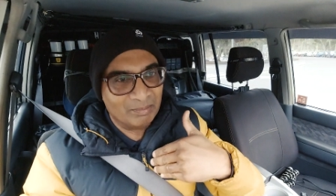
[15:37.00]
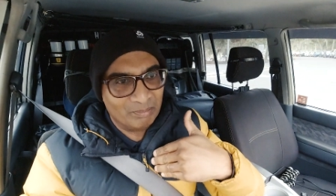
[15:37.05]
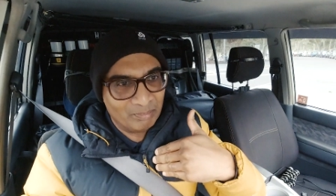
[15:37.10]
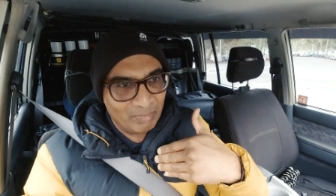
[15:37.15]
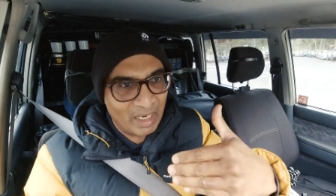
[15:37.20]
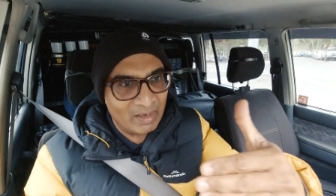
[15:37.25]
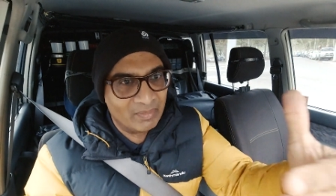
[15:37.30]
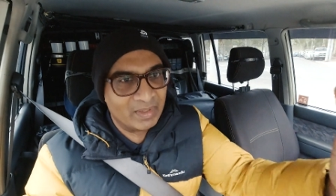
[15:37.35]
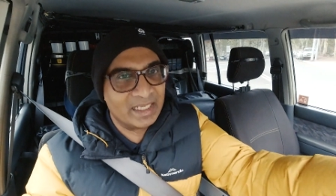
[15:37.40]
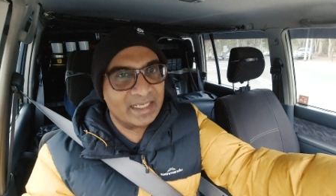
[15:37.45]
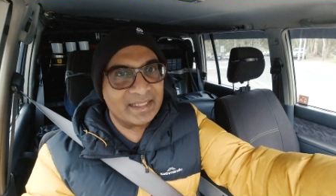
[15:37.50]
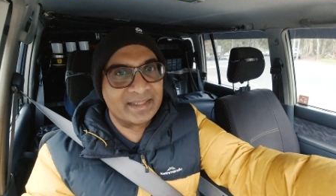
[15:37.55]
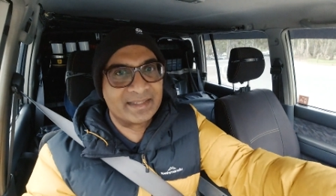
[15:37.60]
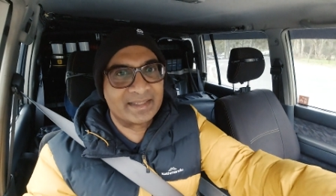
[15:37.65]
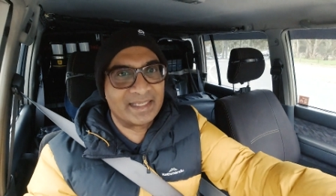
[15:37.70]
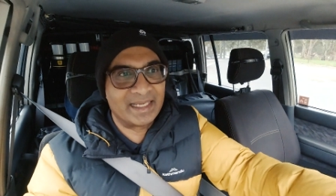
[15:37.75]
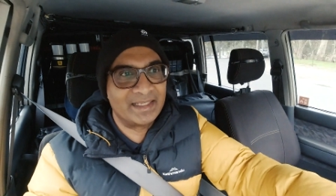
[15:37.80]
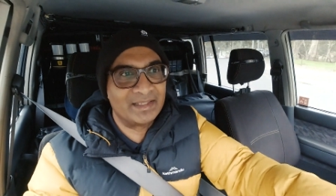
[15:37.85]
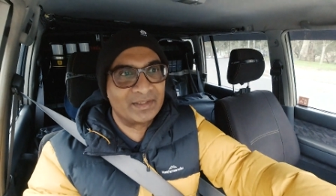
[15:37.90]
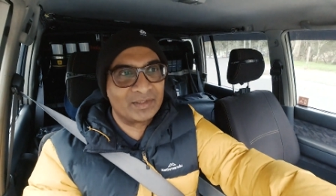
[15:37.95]
power is
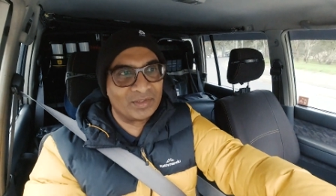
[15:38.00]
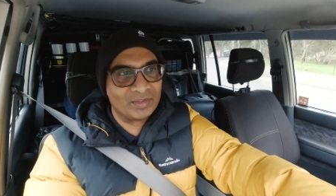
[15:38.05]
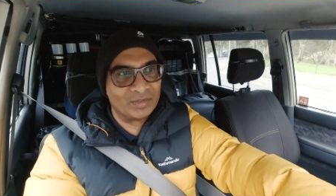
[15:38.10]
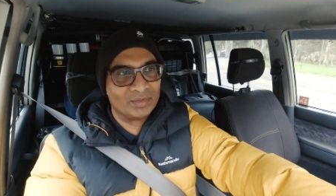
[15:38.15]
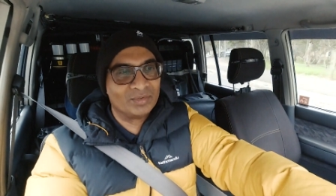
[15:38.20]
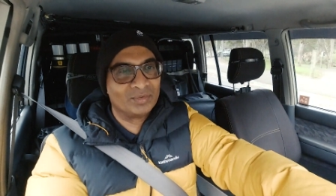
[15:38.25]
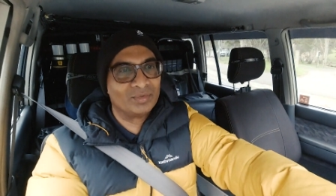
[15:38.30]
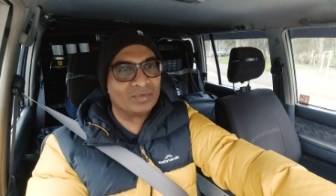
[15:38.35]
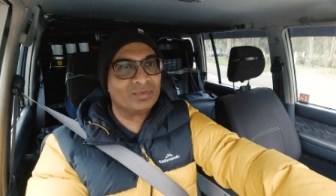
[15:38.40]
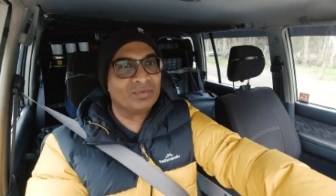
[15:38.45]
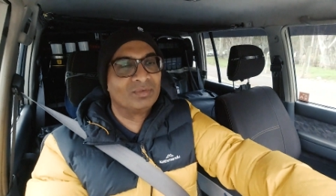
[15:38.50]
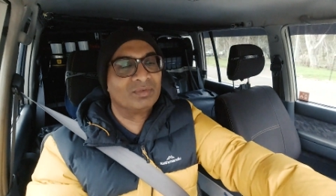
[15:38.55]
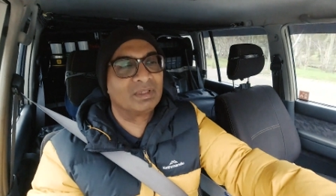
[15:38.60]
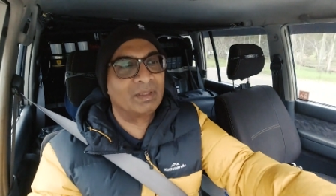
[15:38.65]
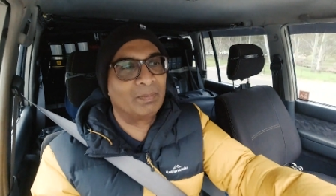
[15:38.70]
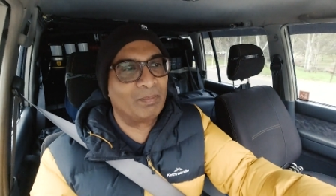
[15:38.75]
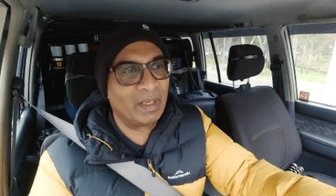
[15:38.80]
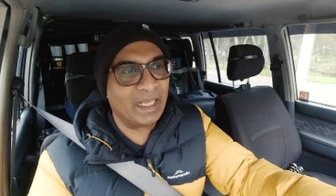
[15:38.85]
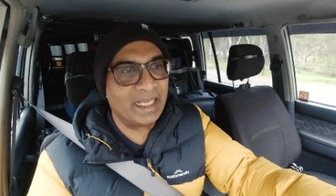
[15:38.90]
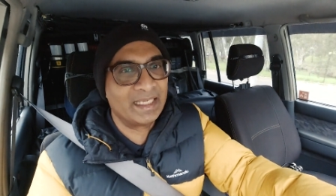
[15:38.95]
sent to
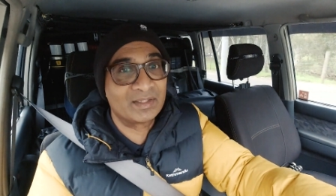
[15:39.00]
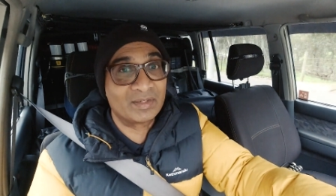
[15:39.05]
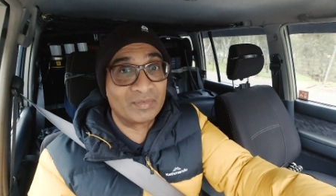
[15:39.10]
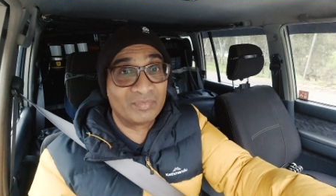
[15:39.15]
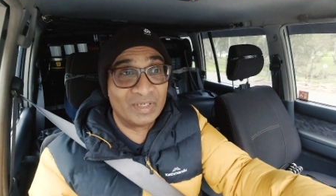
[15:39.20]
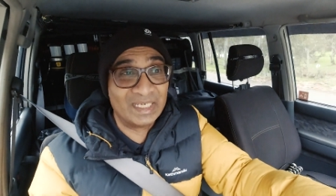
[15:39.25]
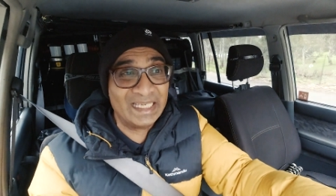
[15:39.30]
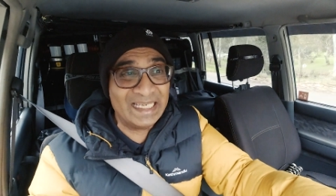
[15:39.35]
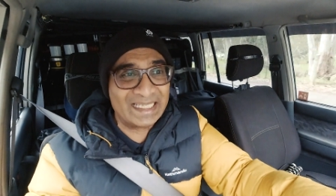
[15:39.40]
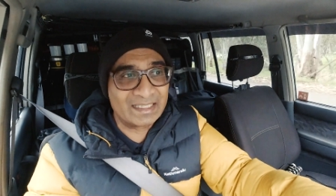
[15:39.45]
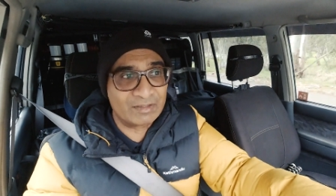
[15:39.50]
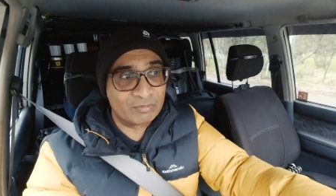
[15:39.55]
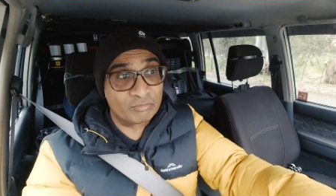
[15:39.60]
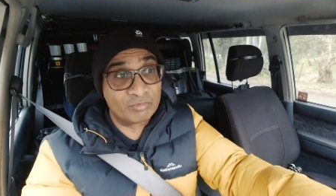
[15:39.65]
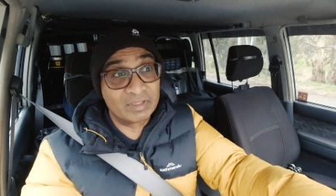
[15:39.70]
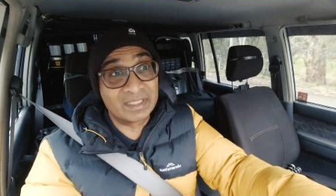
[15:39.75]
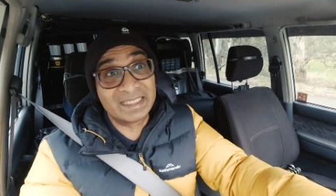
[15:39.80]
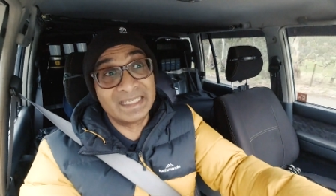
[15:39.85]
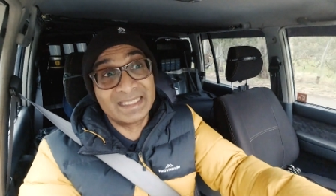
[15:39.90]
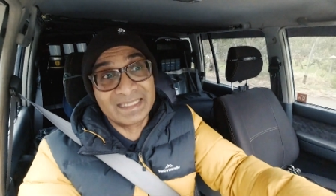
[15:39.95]
the place of least
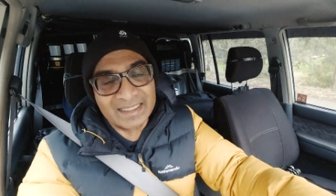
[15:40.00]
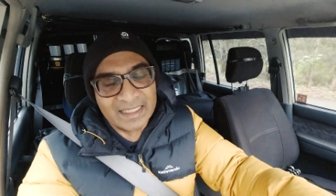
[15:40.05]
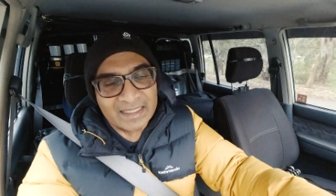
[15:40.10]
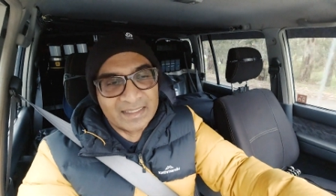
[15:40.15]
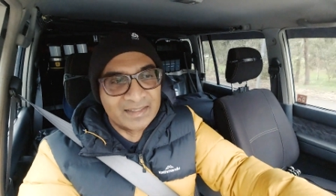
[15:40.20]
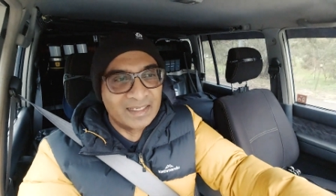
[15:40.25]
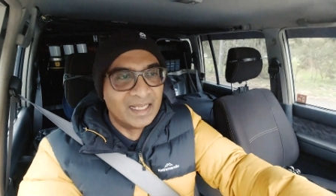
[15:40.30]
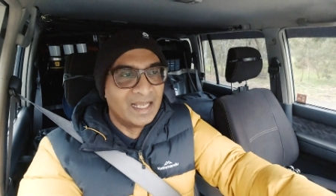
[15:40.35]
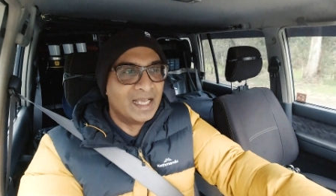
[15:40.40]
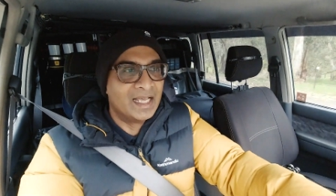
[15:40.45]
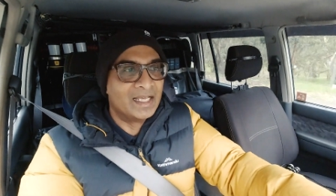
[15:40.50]
resistance.